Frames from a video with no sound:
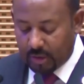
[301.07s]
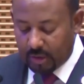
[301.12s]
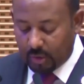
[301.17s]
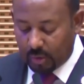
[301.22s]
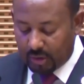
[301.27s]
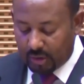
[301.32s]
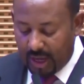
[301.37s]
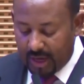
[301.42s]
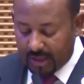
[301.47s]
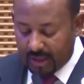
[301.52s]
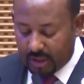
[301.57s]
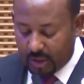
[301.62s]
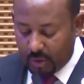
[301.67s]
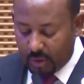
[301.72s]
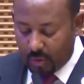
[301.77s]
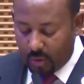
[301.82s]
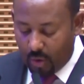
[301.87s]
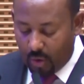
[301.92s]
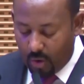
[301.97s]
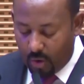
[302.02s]
to thank
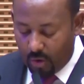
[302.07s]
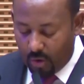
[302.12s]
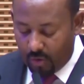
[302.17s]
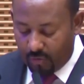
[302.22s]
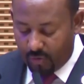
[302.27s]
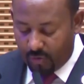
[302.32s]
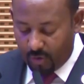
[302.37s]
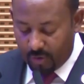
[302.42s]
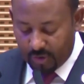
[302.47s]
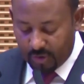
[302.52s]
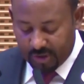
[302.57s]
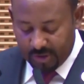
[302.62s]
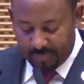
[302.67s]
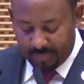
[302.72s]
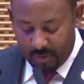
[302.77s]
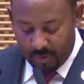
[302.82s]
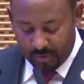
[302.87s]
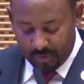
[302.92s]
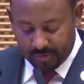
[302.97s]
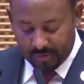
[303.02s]
you all for your
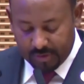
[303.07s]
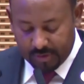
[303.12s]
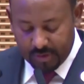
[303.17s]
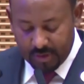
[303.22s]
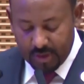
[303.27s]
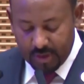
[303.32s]
support,